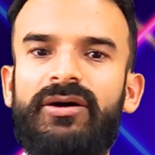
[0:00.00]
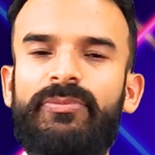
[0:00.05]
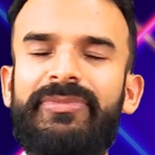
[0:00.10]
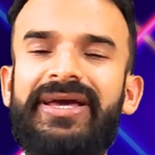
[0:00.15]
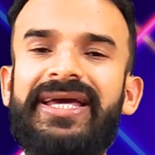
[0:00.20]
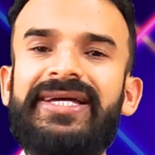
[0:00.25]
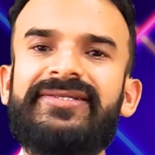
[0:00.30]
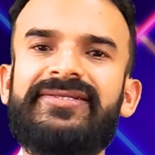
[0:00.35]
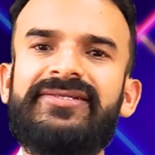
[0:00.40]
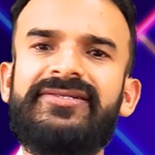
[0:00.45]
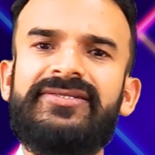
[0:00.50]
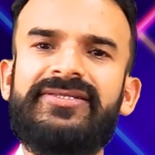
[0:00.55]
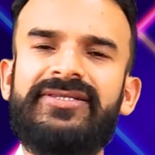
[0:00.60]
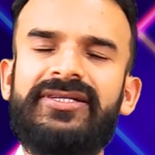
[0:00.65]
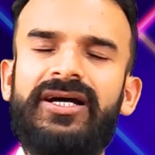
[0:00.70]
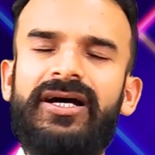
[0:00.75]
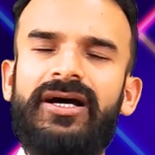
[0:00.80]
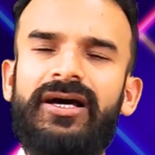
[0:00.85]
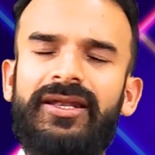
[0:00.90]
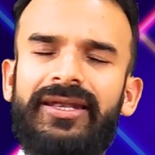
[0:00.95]
makes us
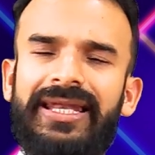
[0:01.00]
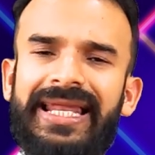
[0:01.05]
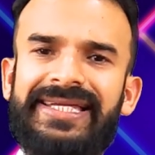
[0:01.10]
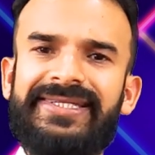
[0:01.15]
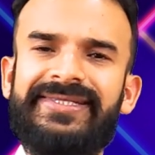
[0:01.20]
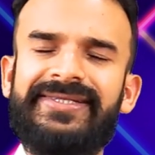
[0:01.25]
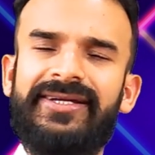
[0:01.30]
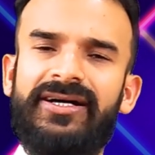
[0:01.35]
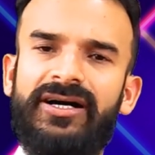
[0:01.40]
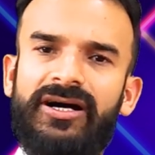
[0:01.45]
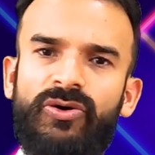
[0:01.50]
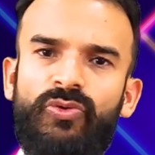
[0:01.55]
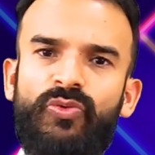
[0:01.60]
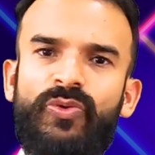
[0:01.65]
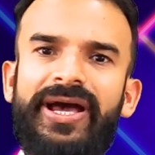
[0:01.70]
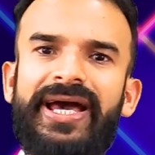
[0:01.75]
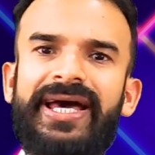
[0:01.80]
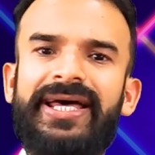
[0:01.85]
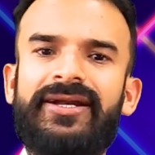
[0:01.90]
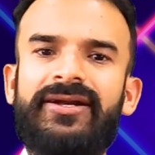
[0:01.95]
less
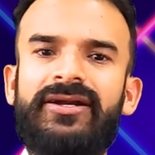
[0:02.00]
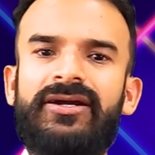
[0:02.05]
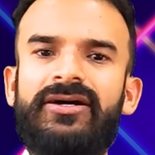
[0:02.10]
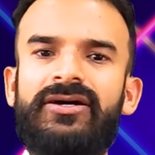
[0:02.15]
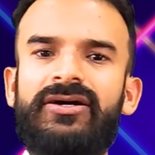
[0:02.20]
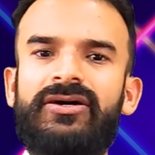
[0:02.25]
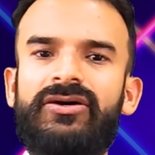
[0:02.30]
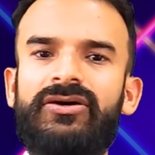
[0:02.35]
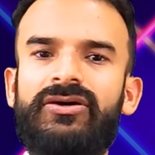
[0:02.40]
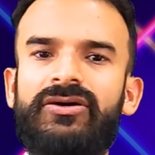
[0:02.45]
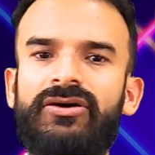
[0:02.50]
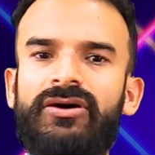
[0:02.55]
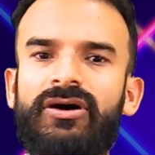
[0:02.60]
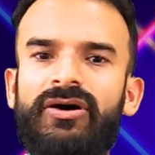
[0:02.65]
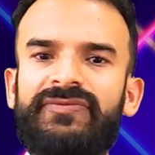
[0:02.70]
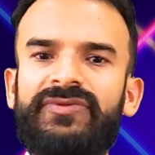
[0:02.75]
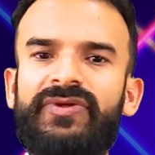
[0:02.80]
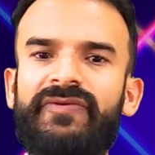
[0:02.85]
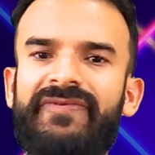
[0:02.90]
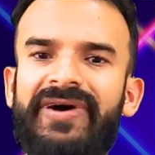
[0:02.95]
aware
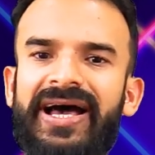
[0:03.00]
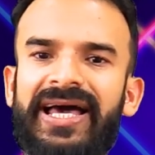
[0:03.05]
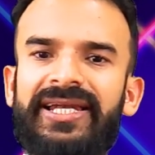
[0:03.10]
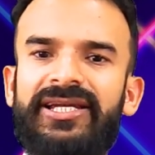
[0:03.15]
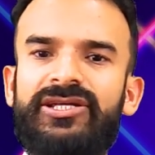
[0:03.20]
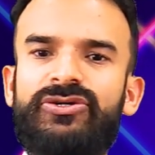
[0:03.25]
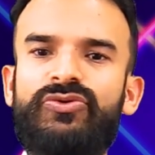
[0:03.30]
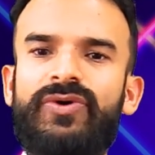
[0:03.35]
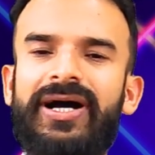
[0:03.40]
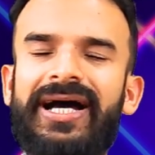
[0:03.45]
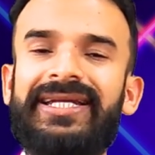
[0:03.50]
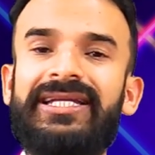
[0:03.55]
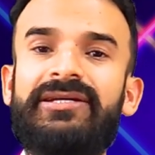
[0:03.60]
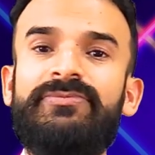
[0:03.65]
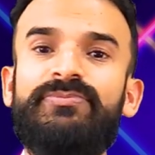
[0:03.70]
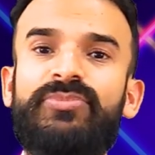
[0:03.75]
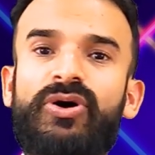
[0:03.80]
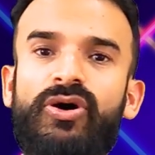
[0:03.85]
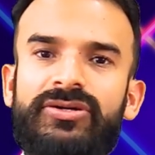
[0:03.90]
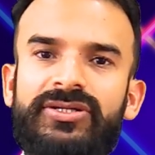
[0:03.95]
of the value and
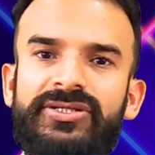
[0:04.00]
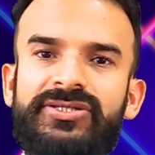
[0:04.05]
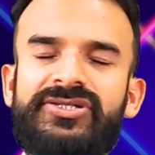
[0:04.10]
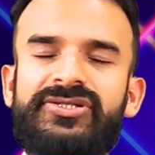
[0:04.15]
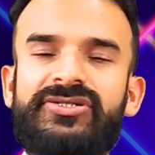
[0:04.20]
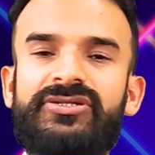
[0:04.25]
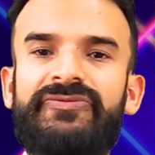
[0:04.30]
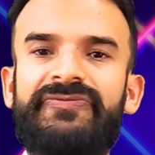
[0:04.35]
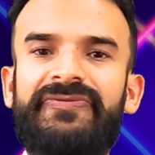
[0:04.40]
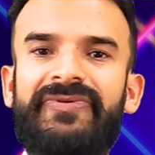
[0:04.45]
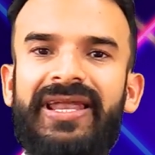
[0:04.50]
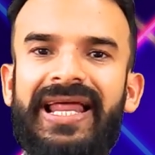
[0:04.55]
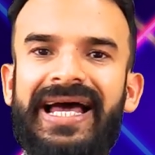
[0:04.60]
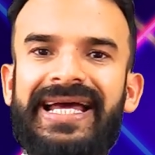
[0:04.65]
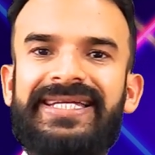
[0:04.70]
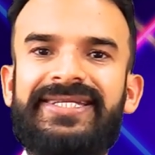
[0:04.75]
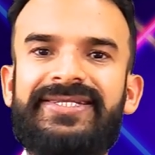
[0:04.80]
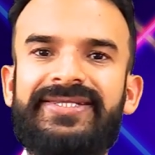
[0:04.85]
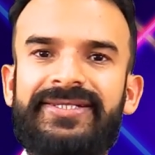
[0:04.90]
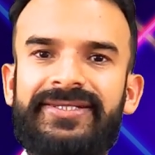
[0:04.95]
importance of
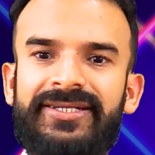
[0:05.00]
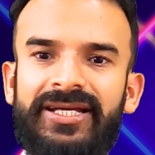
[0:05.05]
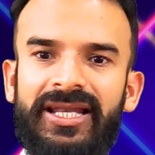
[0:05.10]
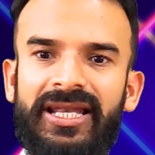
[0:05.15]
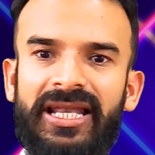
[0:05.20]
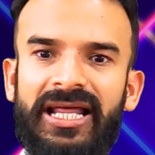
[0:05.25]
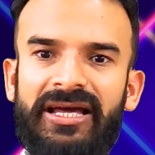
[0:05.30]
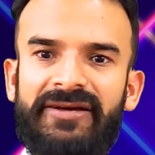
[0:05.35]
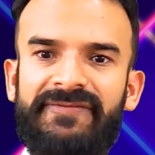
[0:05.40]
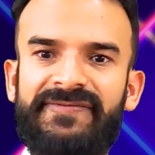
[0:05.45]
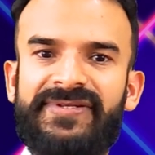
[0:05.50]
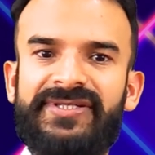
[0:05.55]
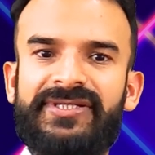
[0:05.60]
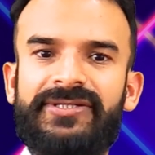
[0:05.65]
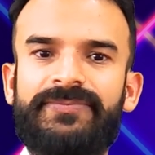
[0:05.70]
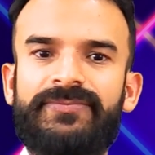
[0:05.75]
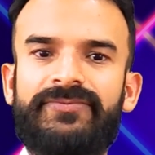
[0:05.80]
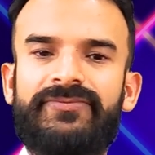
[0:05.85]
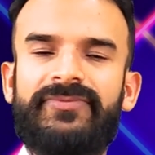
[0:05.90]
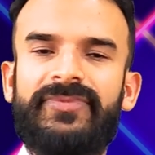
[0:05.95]
light in our lives.